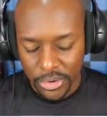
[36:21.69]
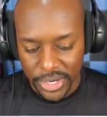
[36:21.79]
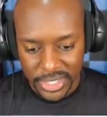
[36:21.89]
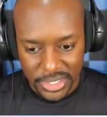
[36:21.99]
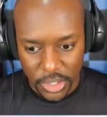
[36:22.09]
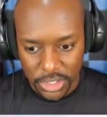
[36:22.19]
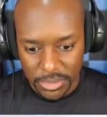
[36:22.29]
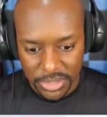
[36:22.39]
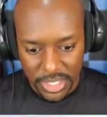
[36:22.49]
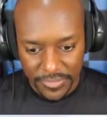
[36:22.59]
We're going to sell
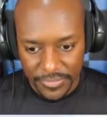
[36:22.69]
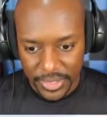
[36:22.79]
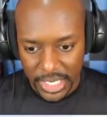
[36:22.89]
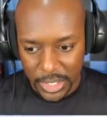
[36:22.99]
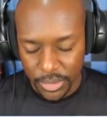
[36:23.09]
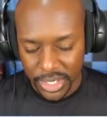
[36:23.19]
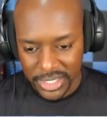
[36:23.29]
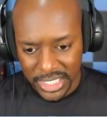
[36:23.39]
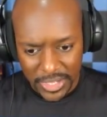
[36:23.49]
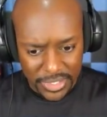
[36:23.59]
some stuff and we're going to
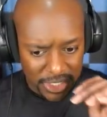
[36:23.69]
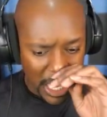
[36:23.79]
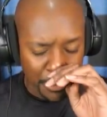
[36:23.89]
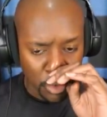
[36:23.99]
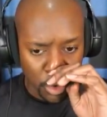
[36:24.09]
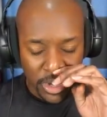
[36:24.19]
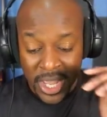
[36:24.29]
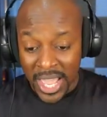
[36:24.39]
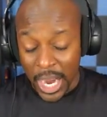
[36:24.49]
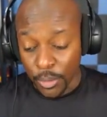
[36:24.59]
save these copper ore.
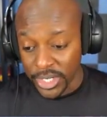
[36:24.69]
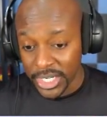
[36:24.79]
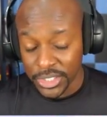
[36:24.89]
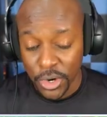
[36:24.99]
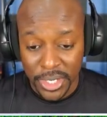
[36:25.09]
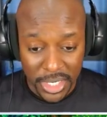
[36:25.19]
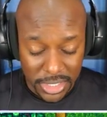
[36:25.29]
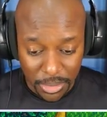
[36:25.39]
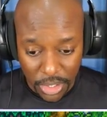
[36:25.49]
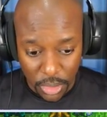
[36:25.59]
I really need to start getting
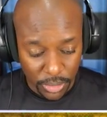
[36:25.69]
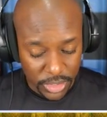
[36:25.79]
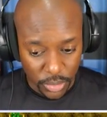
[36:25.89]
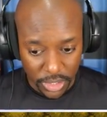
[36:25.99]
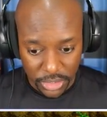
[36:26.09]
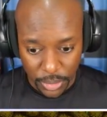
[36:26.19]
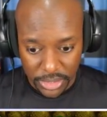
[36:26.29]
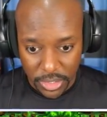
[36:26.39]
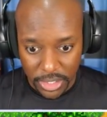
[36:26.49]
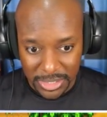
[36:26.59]
some coal as well so we
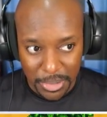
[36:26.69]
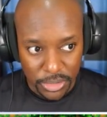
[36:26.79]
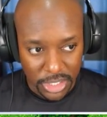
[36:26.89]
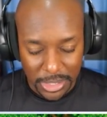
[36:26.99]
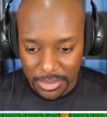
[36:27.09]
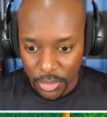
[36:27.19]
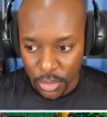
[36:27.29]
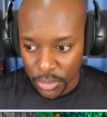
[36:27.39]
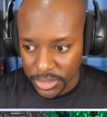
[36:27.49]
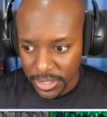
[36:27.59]
can start smelting up some
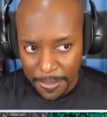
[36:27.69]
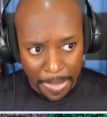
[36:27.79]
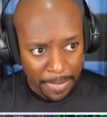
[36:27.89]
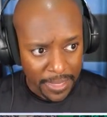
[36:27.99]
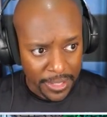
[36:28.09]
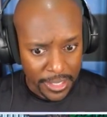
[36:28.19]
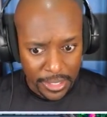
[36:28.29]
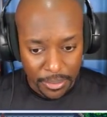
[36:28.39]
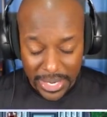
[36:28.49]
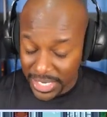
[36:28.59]
ores.
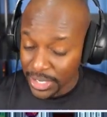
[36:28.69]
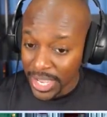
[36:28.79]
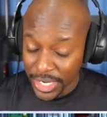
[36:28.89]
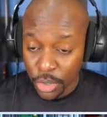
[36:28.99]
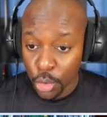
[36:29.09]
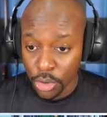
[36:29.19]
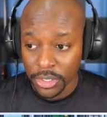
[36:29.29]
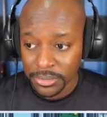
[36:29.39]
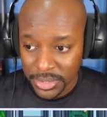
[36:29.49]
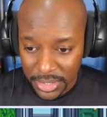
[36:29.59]
I need ore.